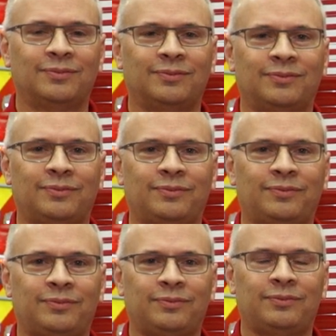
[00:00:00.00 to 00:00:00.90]

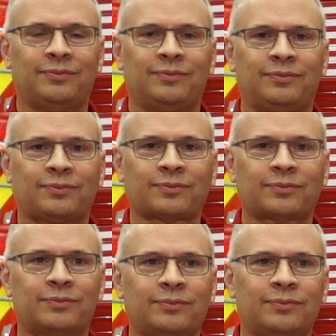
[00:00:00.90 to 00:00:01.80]

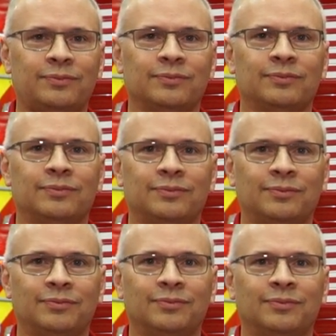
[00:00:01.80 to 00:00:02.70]

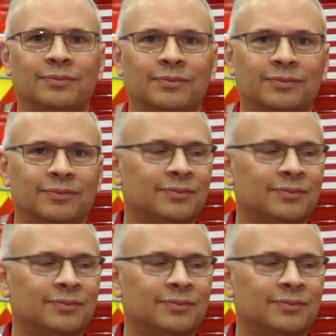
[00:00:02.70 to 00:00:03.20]
No words are spoken by the person on screen.